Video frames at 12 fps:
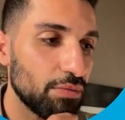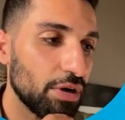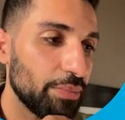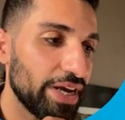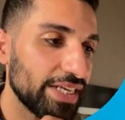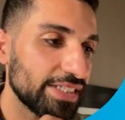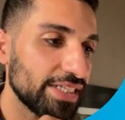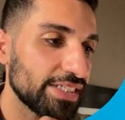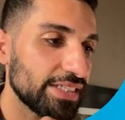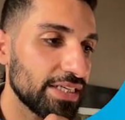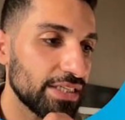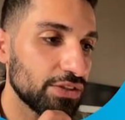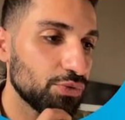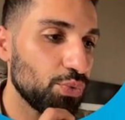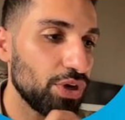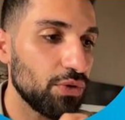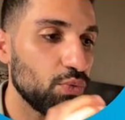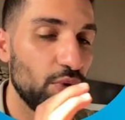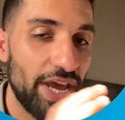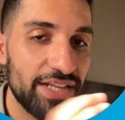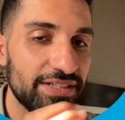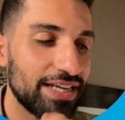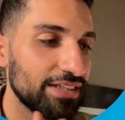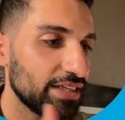my assistant will wait
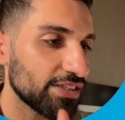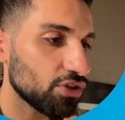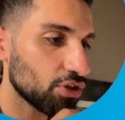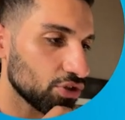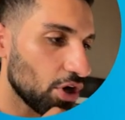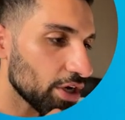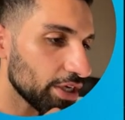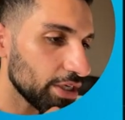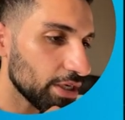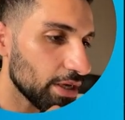and then start talking.